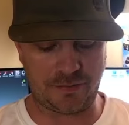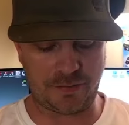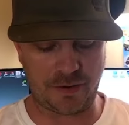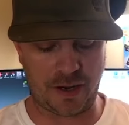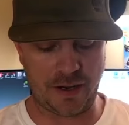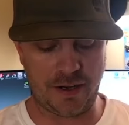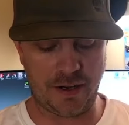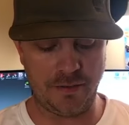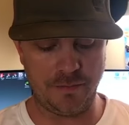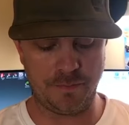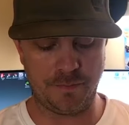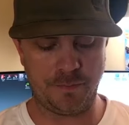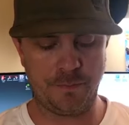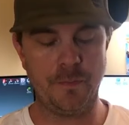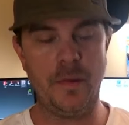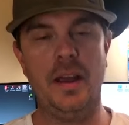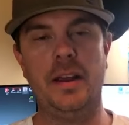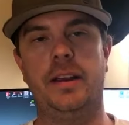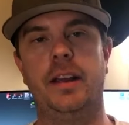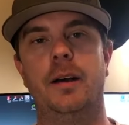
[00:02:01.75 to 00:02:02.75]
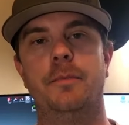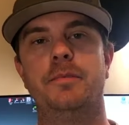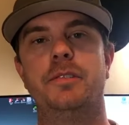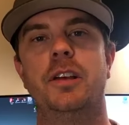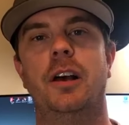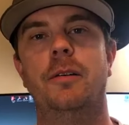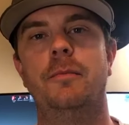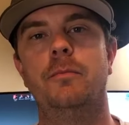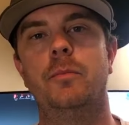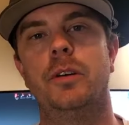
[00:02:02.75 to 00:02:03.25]
if I can make up
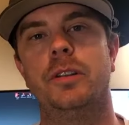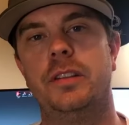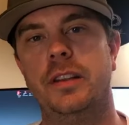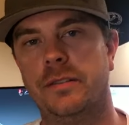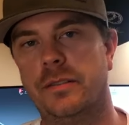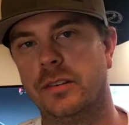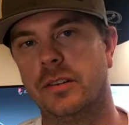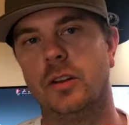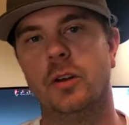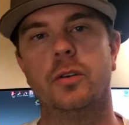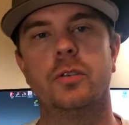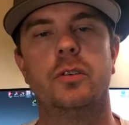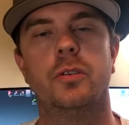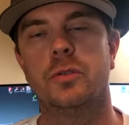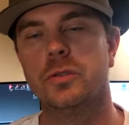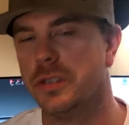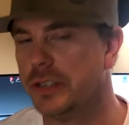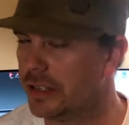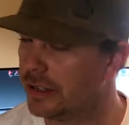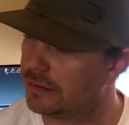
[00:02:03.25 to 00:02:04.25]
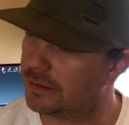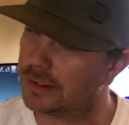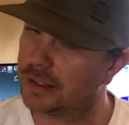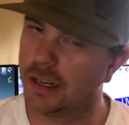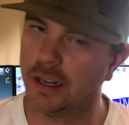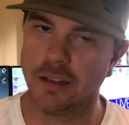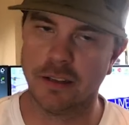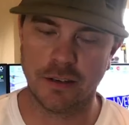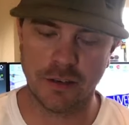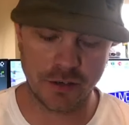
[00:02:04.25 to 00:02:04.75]
some with different logos and different
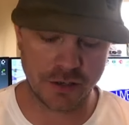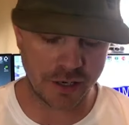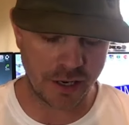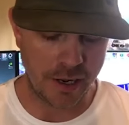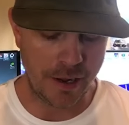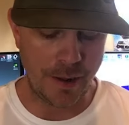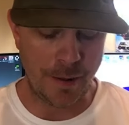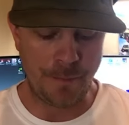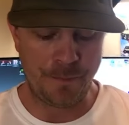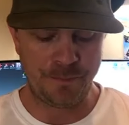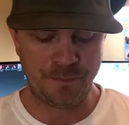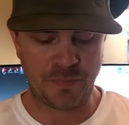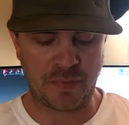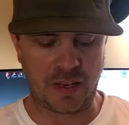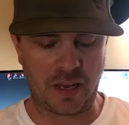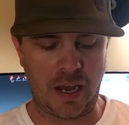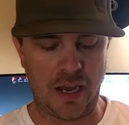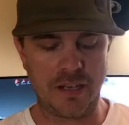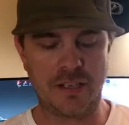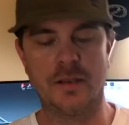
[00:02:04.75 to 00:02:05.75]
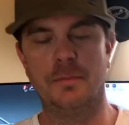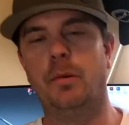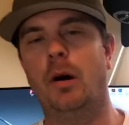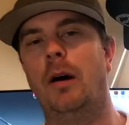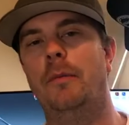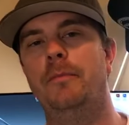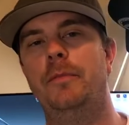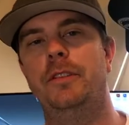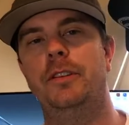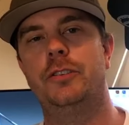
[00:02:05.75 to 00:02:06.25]
colors, guys can
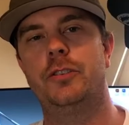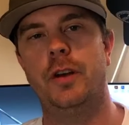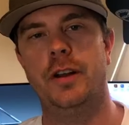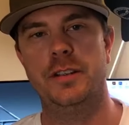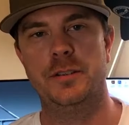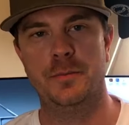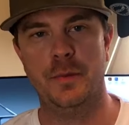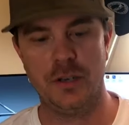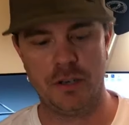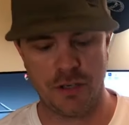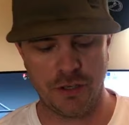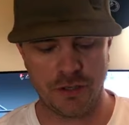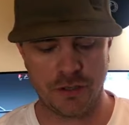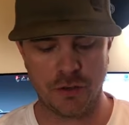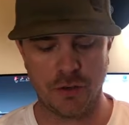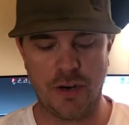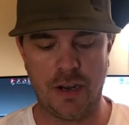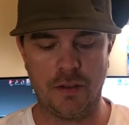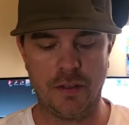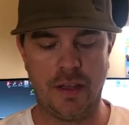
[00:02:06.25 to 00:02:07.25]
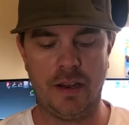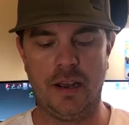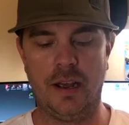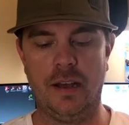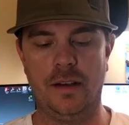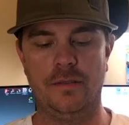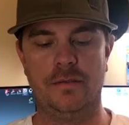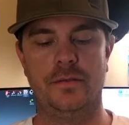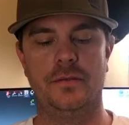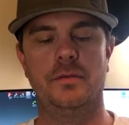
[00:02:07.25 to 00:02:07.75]
pop them in the transmission, so now they
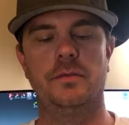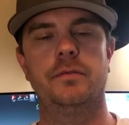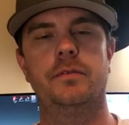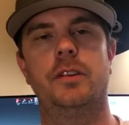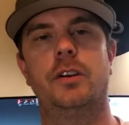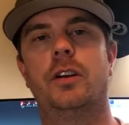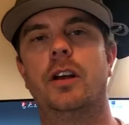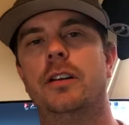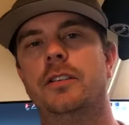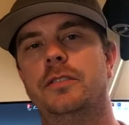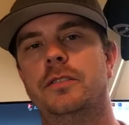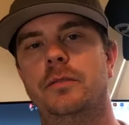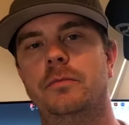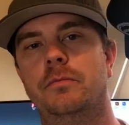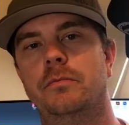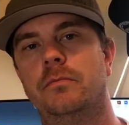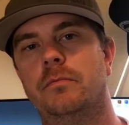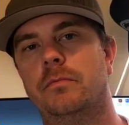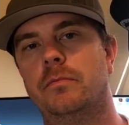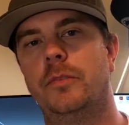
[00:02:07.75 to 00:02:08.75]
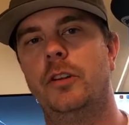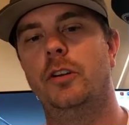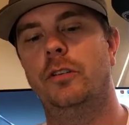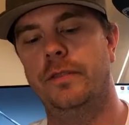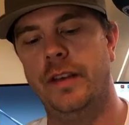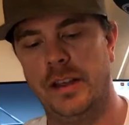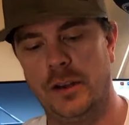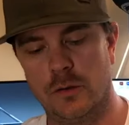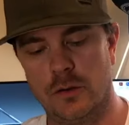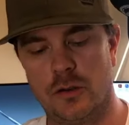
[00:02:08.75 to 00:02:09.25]
have their custom, you know,
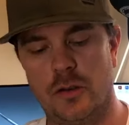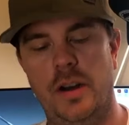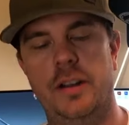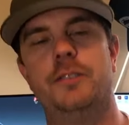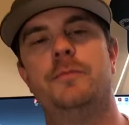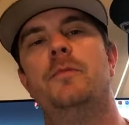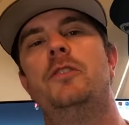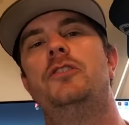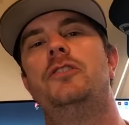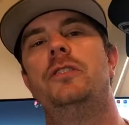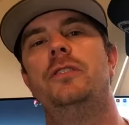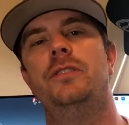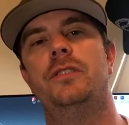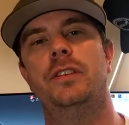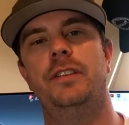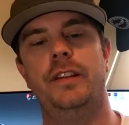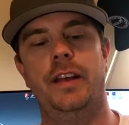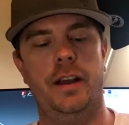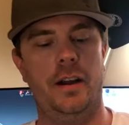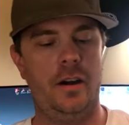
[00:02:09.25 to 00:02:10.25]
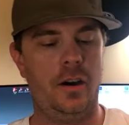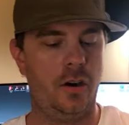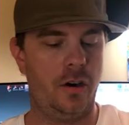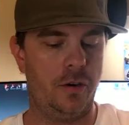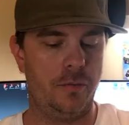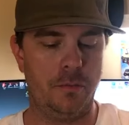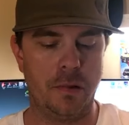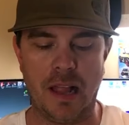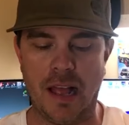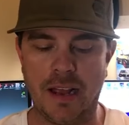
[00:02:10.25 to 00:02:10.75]
Vanquish transmissions in there,
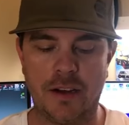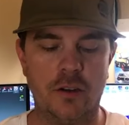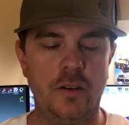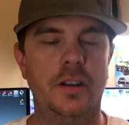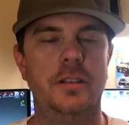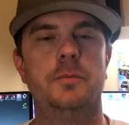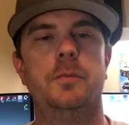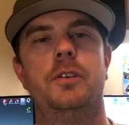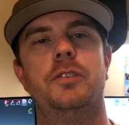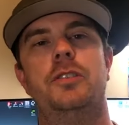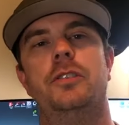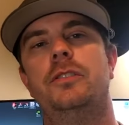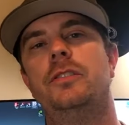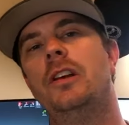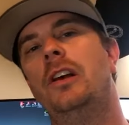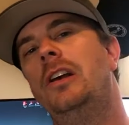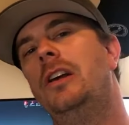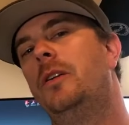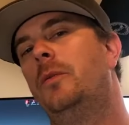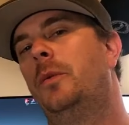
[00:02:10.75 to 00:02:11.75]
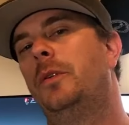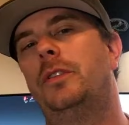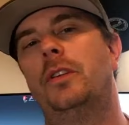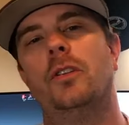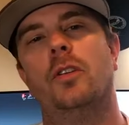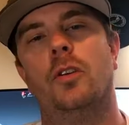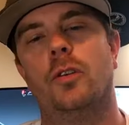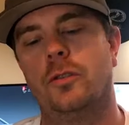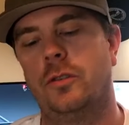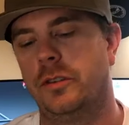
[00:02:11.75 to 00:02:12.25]
or black transmissions with the
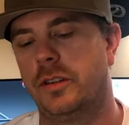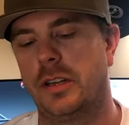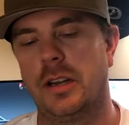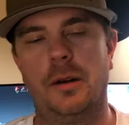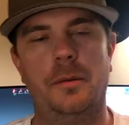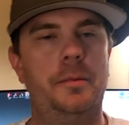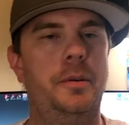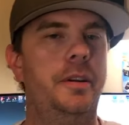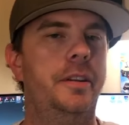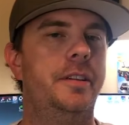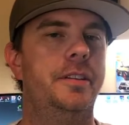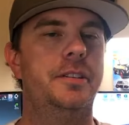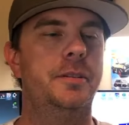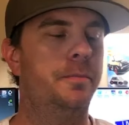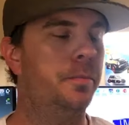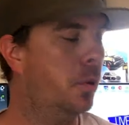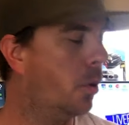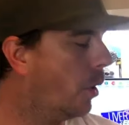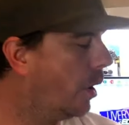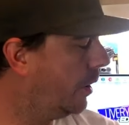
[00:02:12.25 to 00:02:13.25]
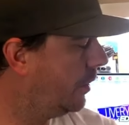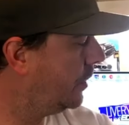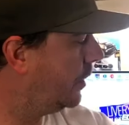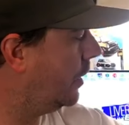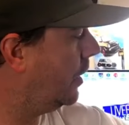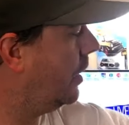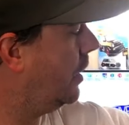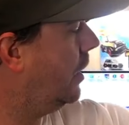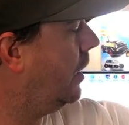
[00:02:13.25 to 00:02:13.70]
logo of the company to support.